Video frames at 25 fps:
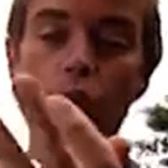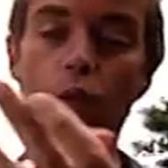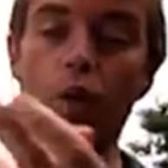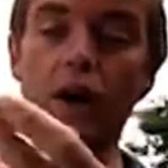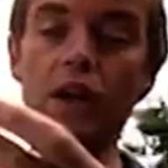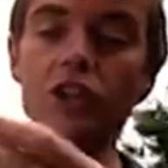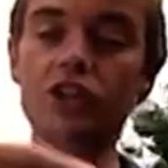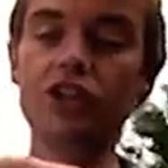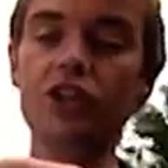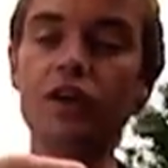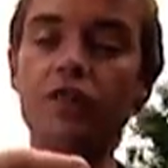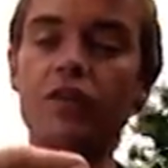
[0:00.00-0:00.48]

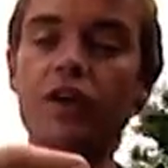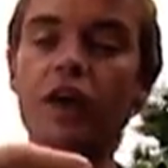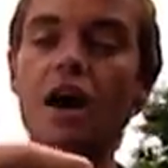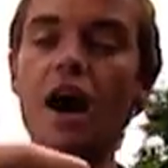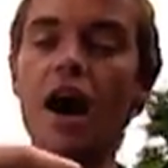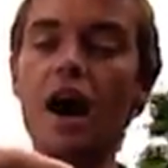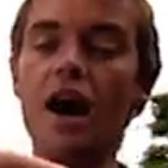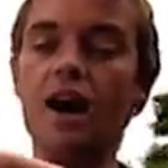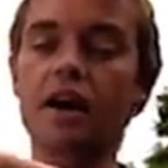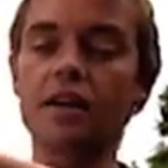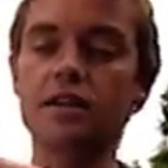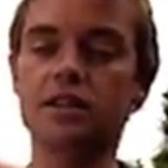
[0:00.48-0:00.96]
Once you've
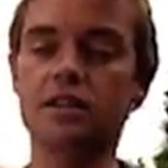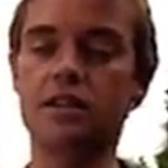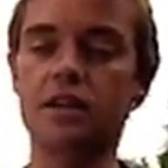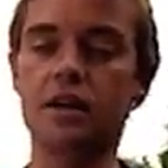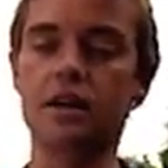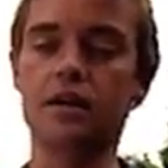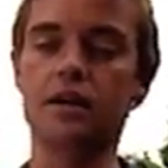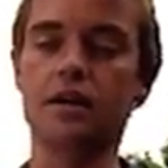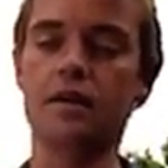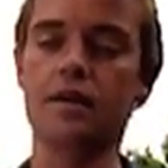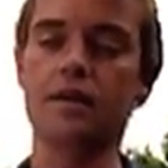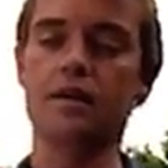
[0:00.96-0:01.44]
cut
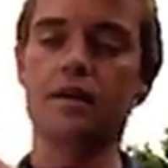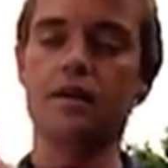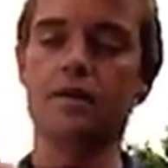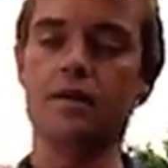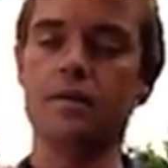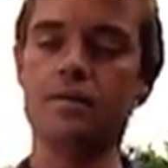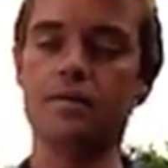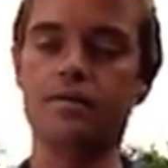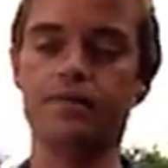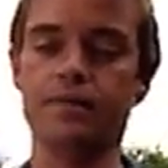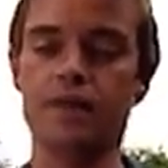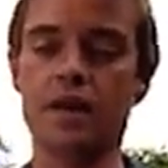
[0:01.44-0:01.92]

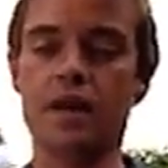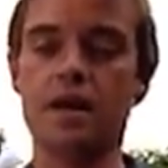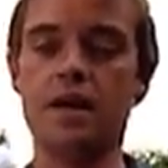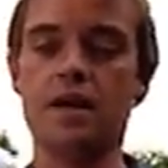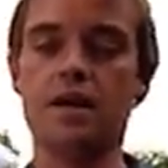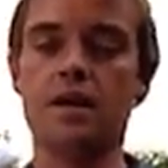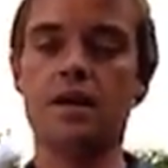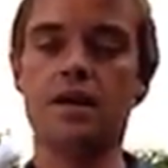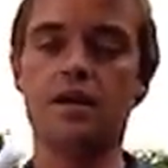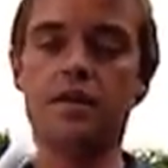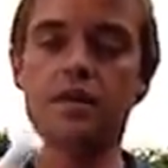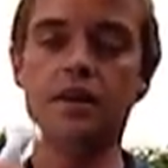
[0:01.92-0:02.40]

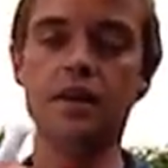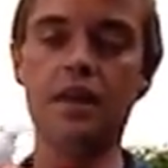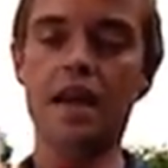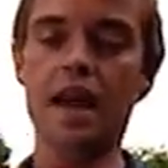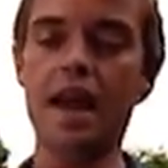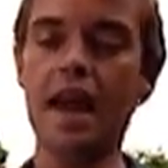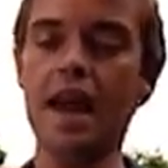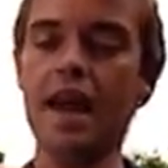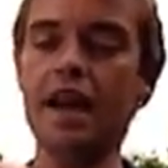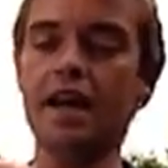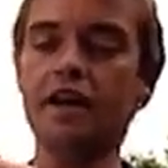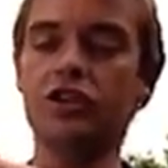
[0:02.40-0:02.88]
the
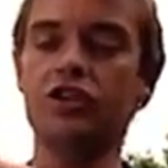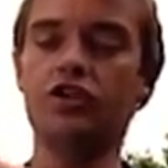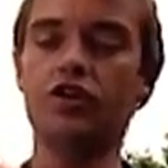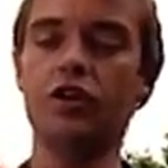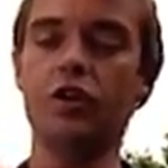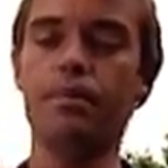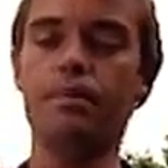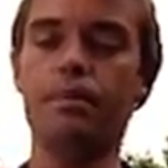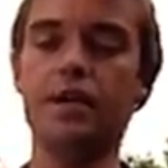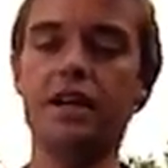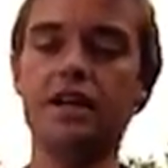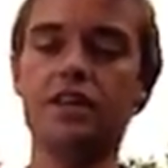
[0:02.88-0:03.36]

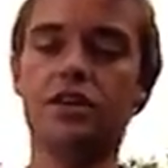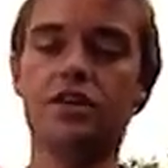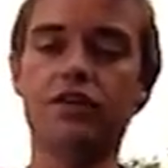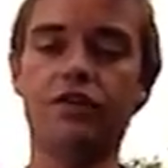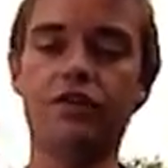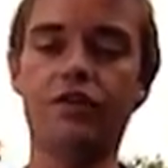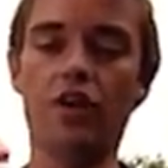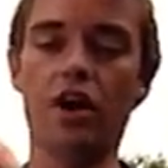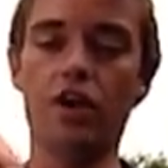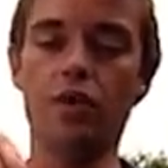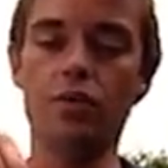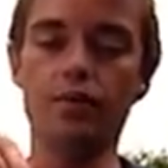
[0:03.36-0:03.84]
extra piece
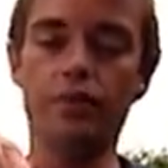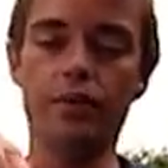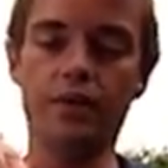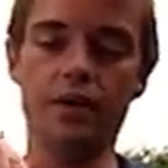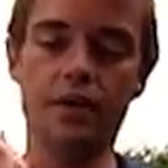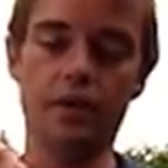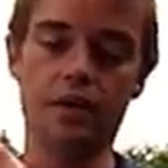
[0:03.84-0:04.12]
of rope